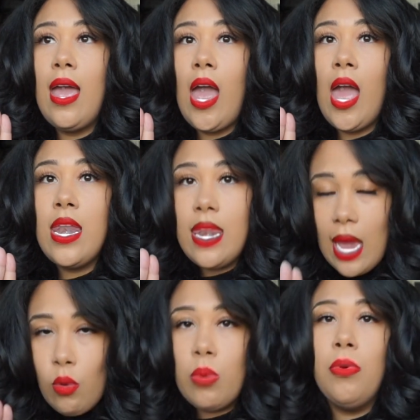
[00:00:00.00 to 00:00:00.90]
and
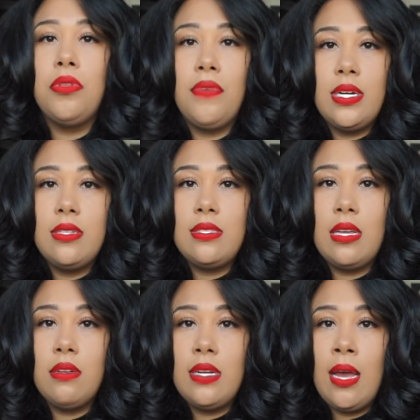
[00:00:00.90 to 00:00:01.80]
now we're both ready to
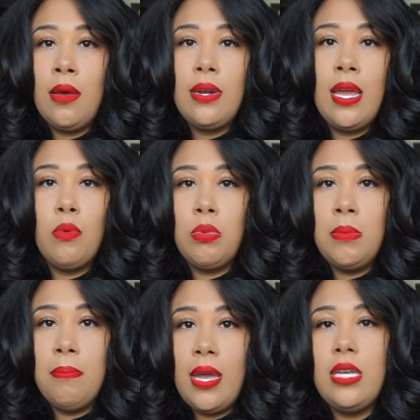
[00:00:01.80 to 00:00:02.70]
settle down, and we
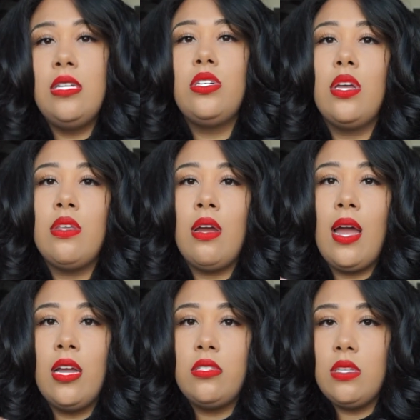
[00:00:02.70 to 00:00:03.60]
met each other
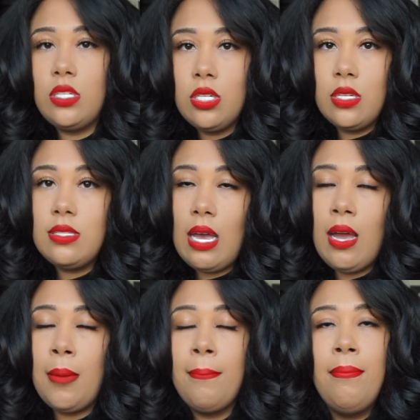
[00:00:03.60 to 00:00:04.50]
at such a good
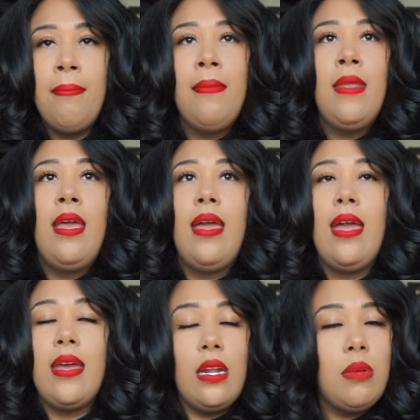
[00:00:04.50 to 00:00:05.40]
time.
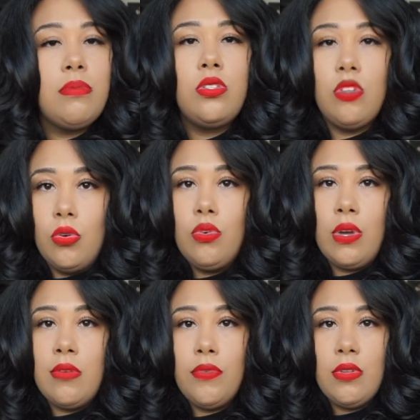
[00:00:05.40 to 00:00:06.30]
And I'm so
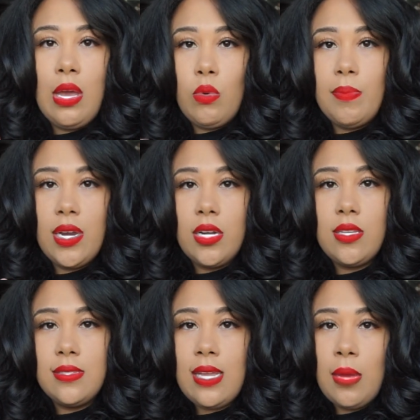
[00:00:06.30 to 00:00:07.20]
grateful that we met at
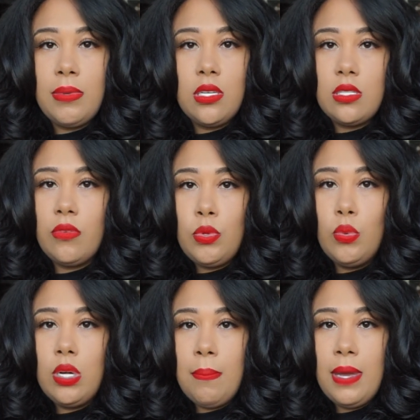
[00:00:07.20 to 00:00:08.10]
this time, because if we
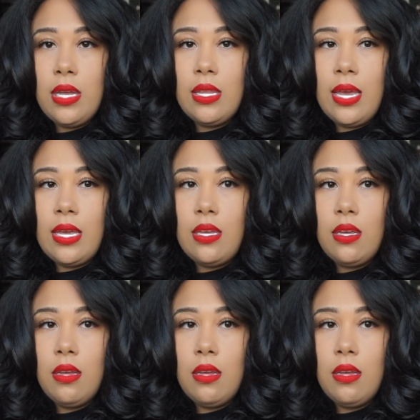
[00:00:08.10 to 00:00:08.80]
would have met like